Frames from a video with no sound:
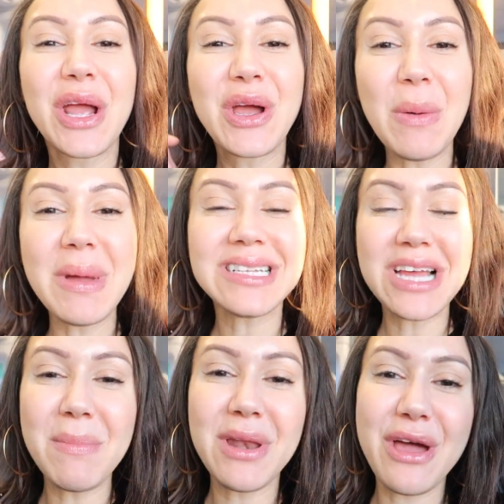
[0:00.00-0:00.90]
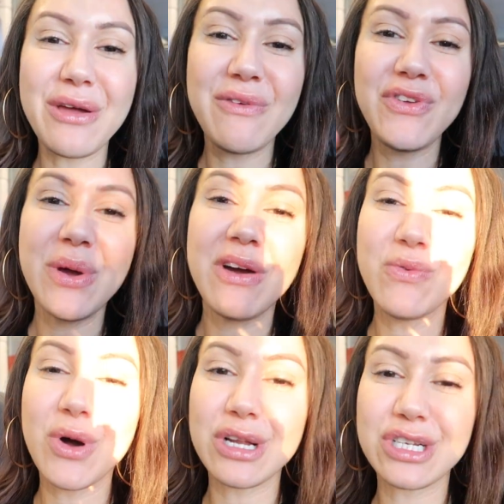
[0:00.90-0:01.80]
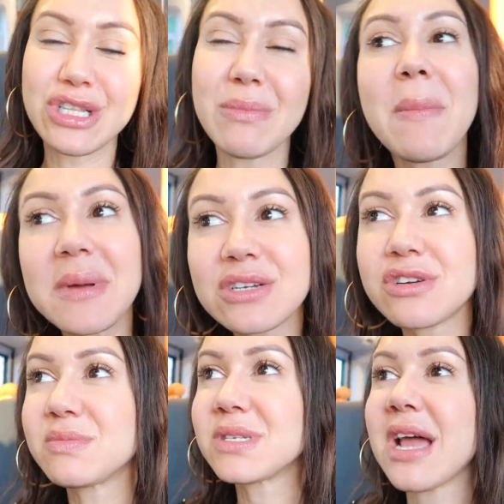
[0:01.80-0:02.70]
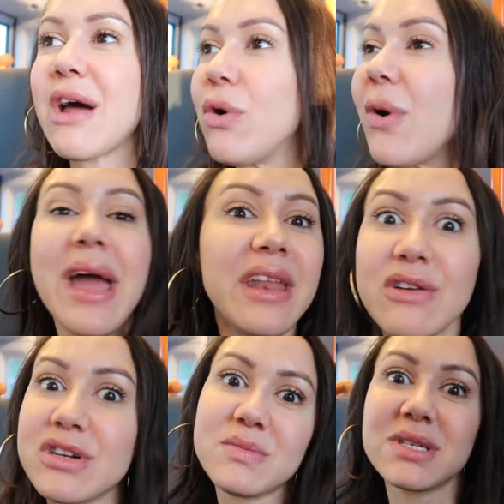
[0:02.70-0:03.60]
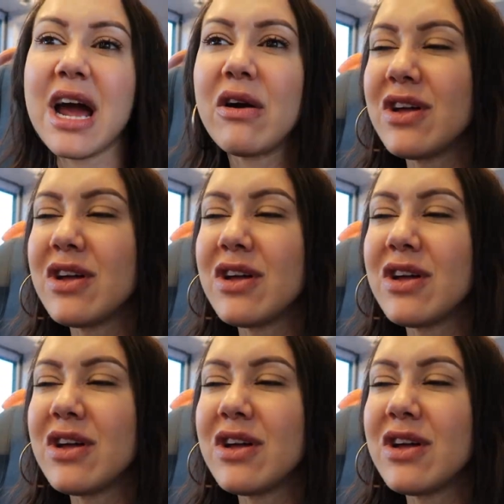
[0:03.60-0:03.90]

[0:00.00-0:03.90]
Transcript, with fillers: Comment down below if you have watched The Muppets Christmas Carol or any Christmas Carol.